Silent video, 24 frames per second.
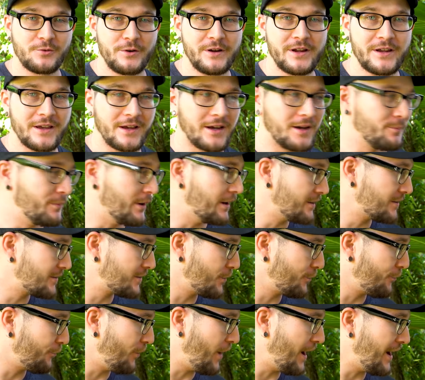Rica. But to
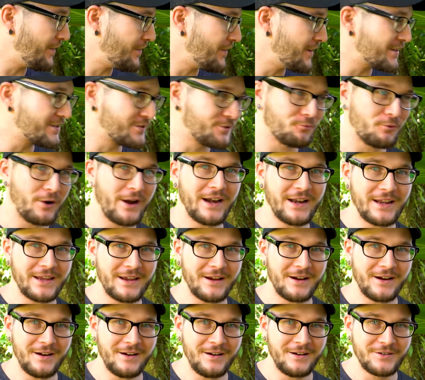find this right
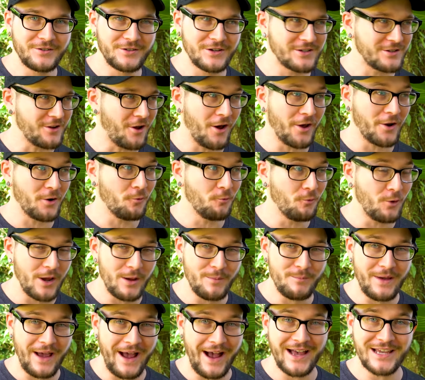here, just on a
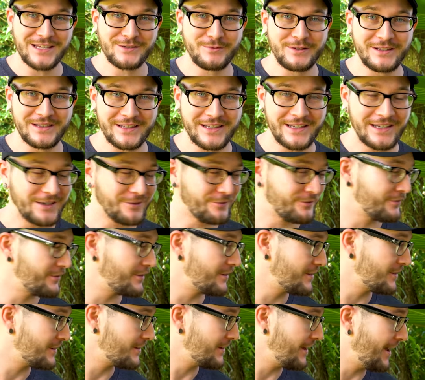whim as we leave,
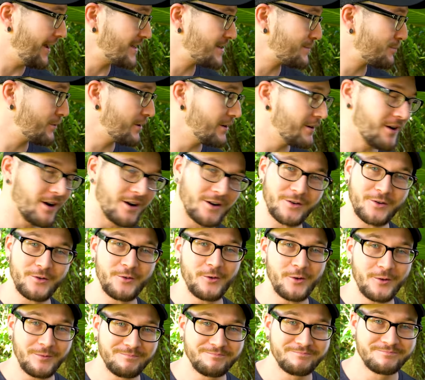that's pretty darn
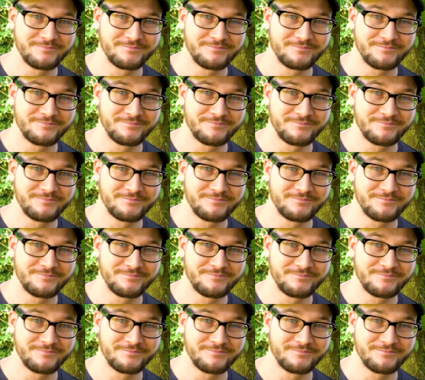cool.